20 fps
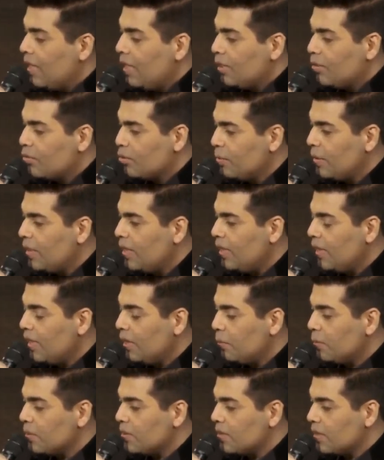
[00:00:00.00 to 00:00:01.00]
To me, it
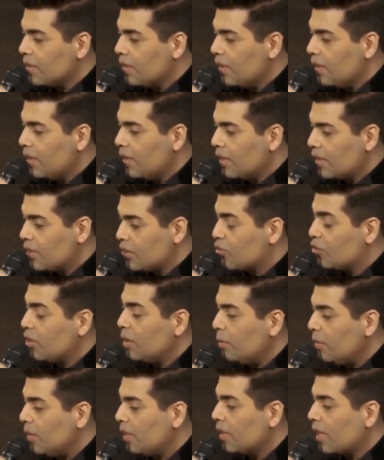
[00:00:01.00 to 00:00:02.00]
was
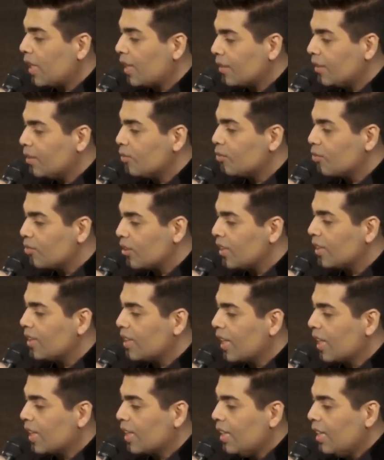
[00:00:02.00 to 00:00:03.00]
extremely enlightening to read
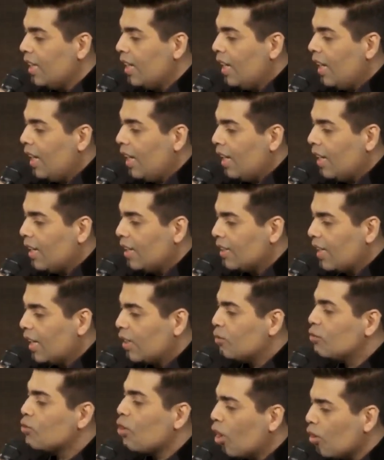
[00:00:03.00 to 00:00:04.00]
that
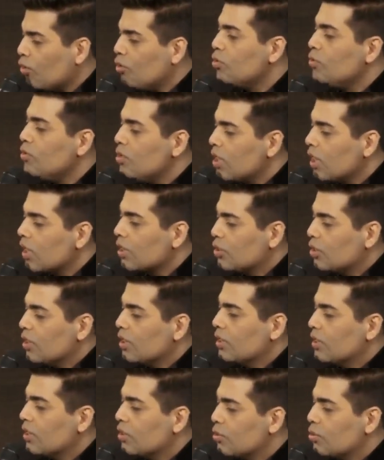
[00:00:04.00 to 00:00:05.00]
not to nurture
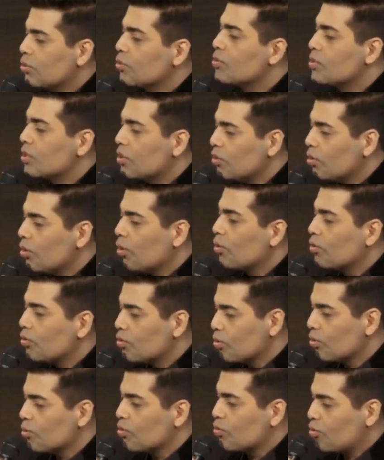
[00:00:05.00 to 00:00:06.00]
the do's and don'ts
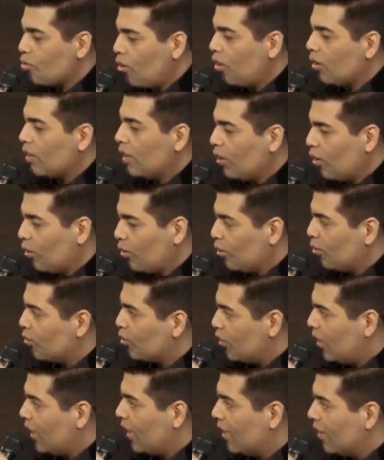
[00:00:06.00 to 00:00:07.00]
so strongly on your
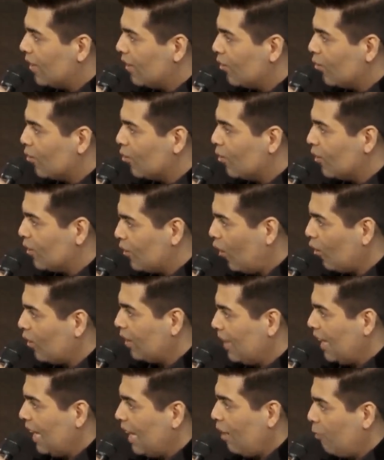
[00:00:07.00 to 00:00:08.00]
child. You know, not
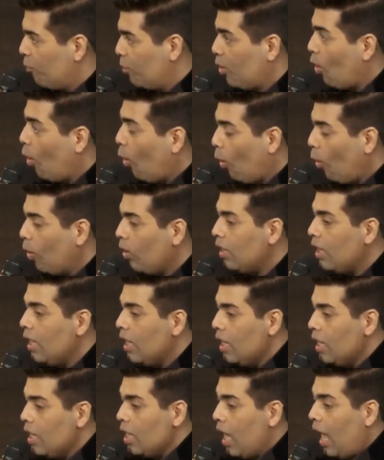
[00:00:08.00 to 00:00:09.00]
we all
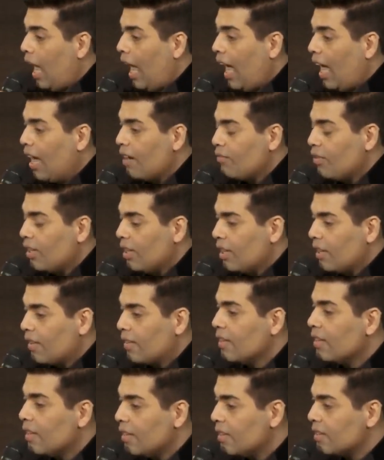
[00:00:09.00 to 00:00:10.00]
have
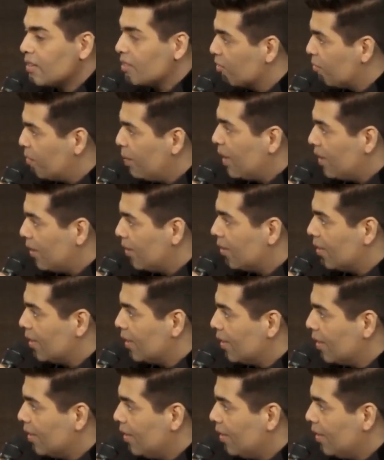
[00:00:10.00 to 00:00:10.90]
theories of parenting.